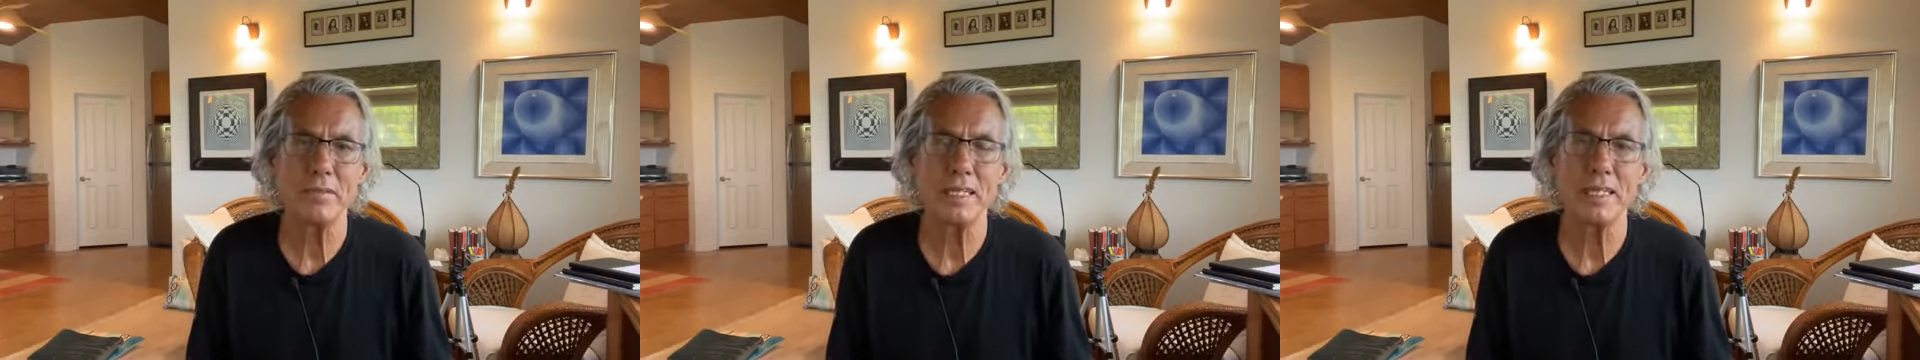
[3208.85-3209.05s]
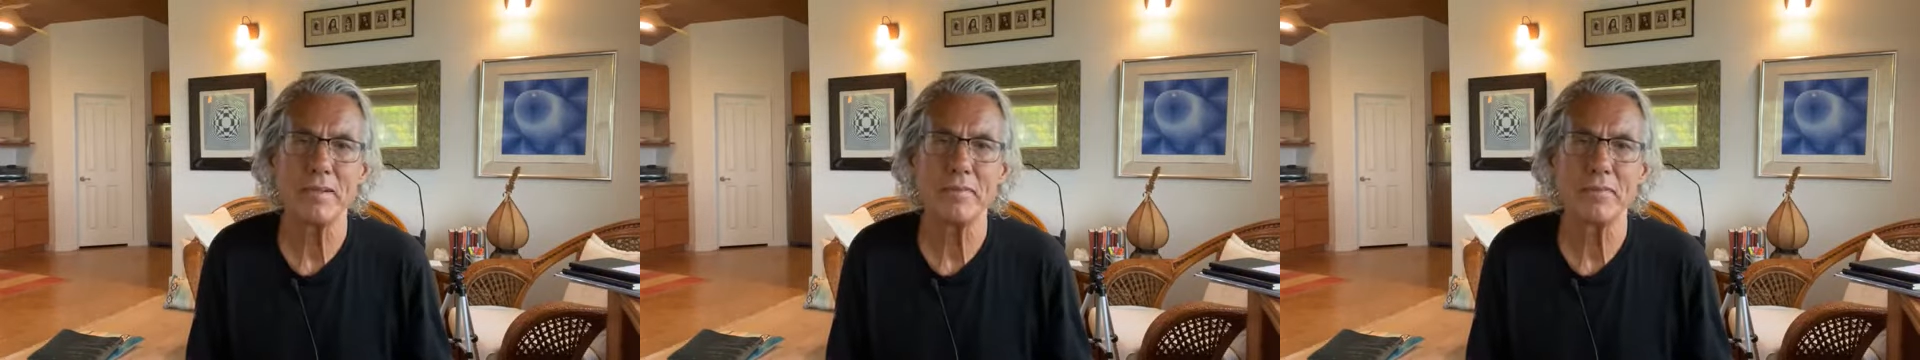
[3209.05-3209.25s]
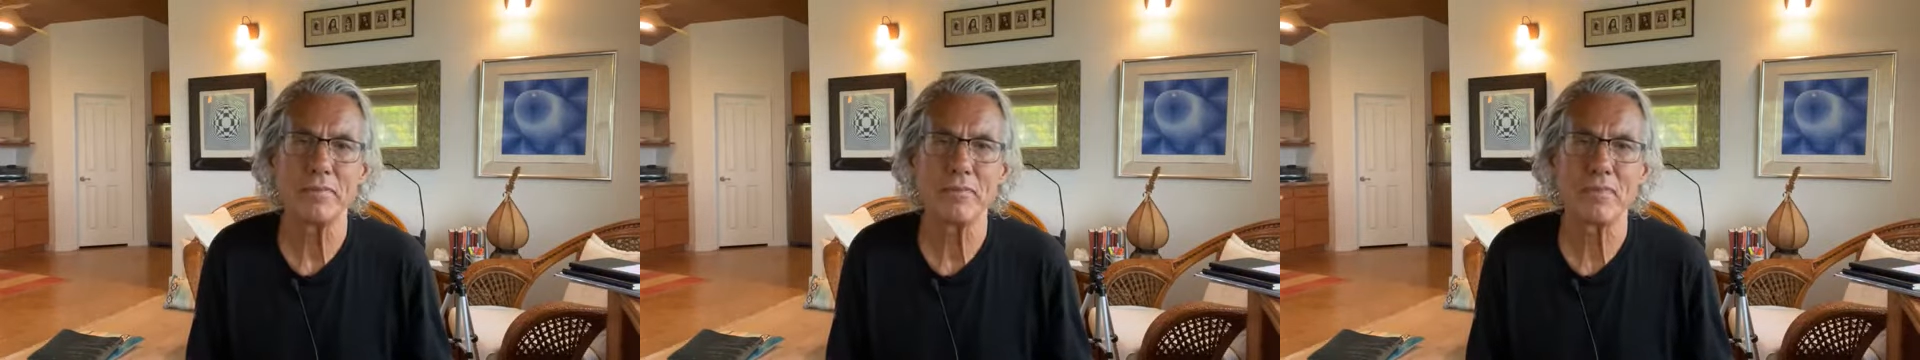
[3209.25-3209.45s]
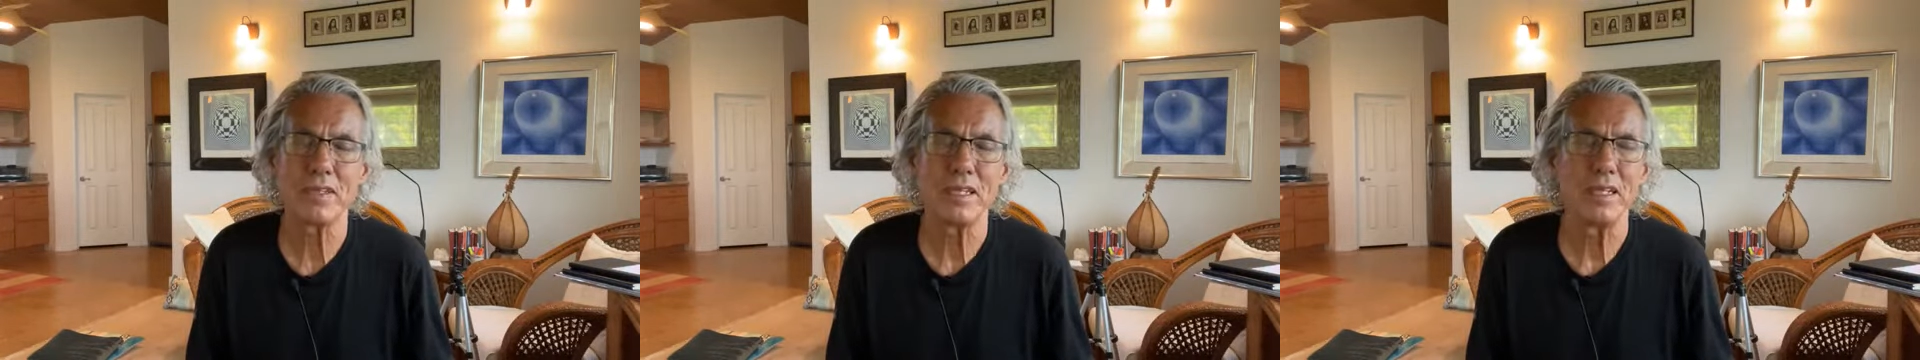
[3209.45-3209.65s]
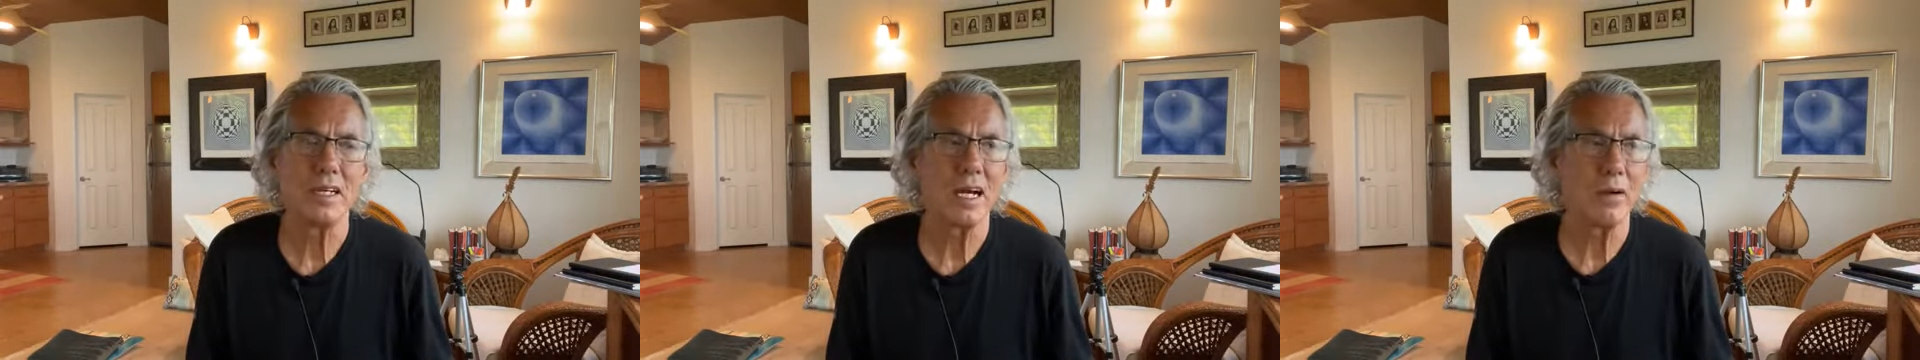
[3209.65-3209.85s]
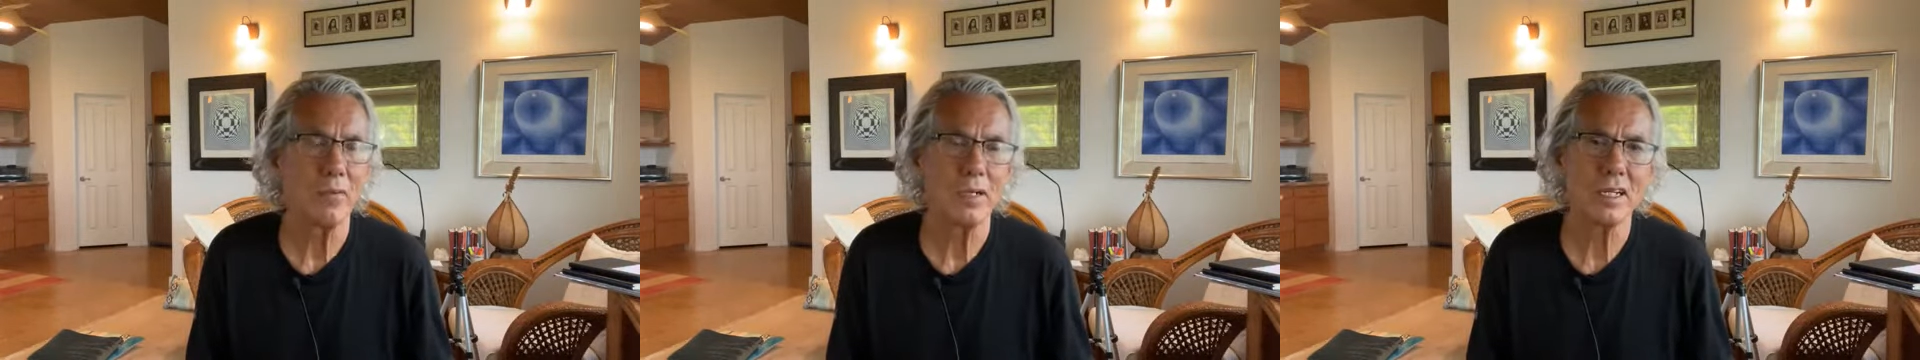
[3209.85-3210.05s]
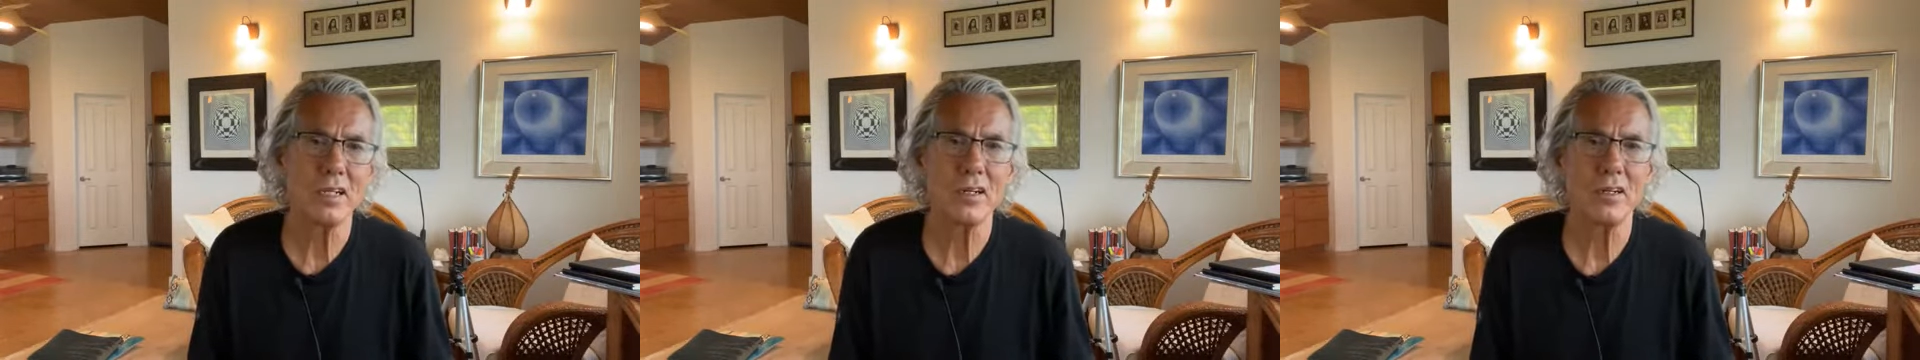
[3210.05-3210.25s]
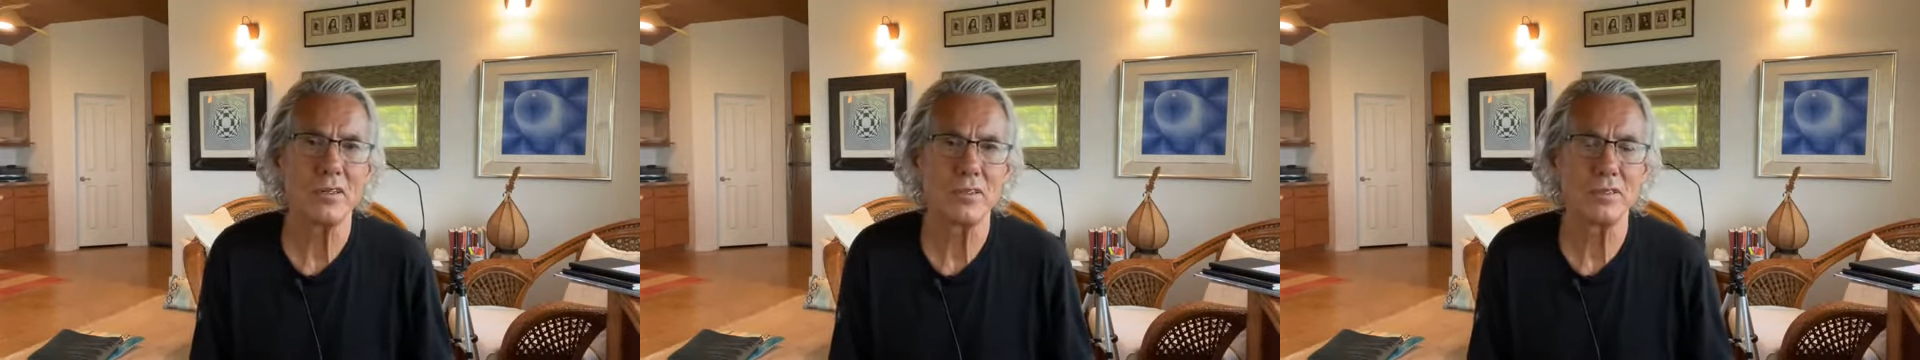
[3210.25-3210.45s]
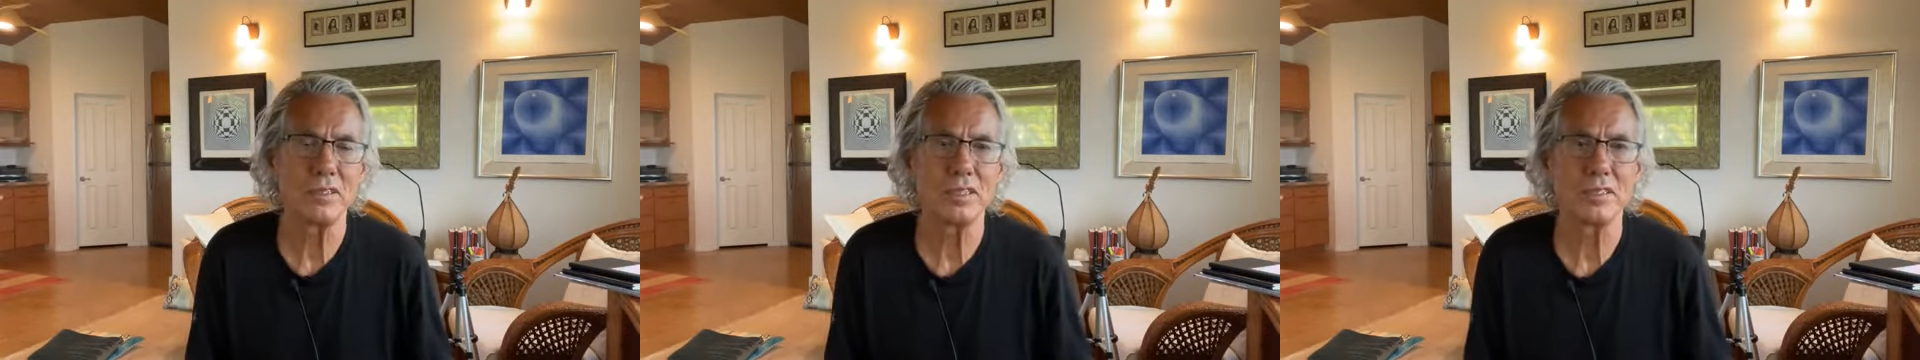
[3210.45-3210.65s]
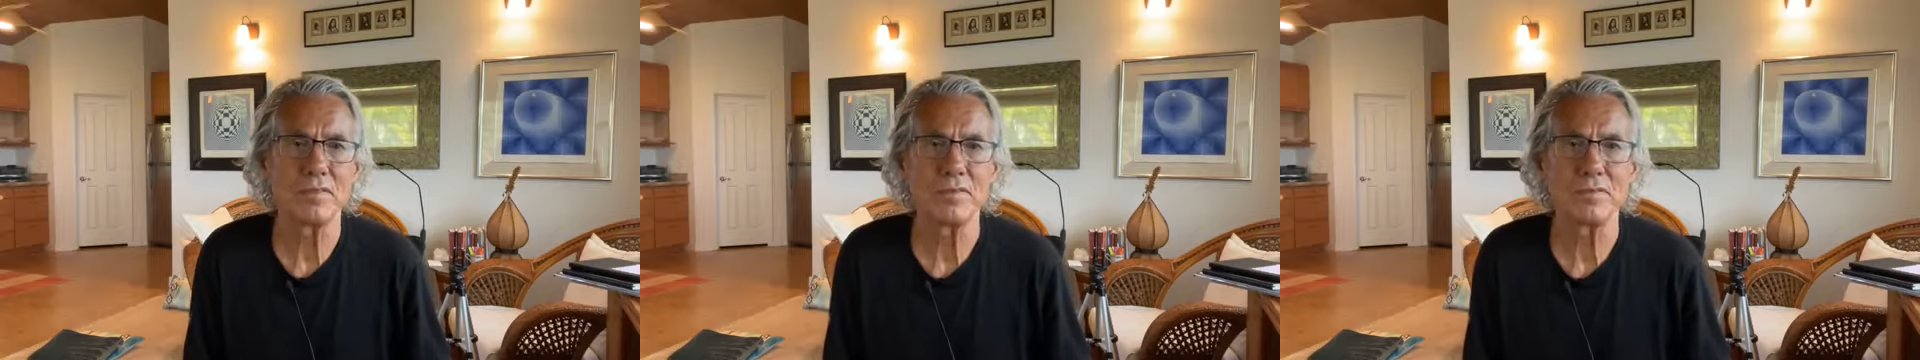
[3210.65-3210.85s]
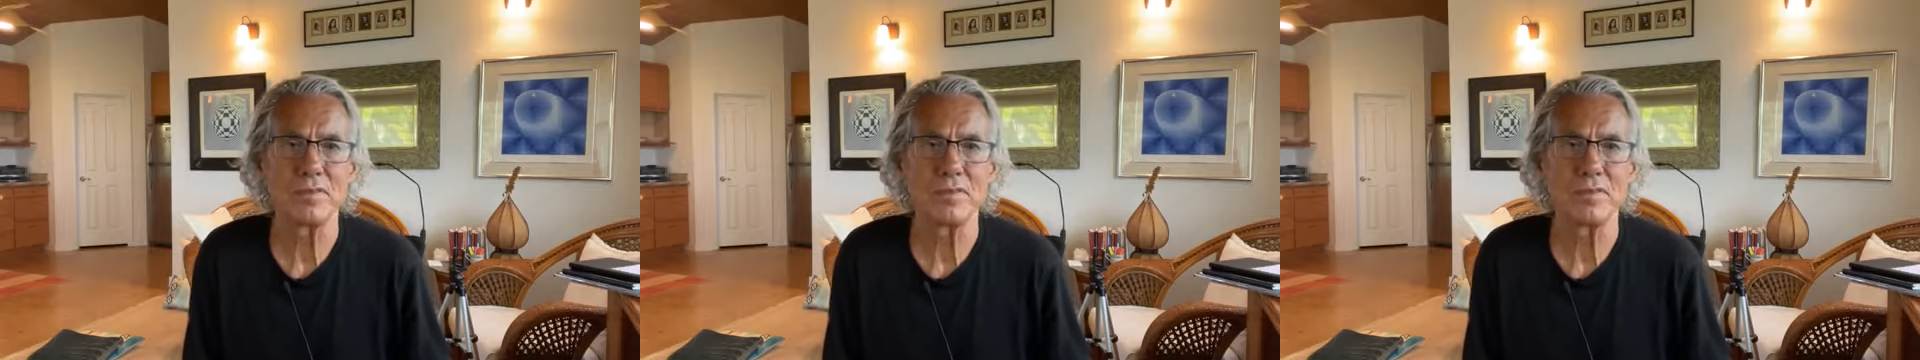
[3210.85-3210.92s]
me. I want to close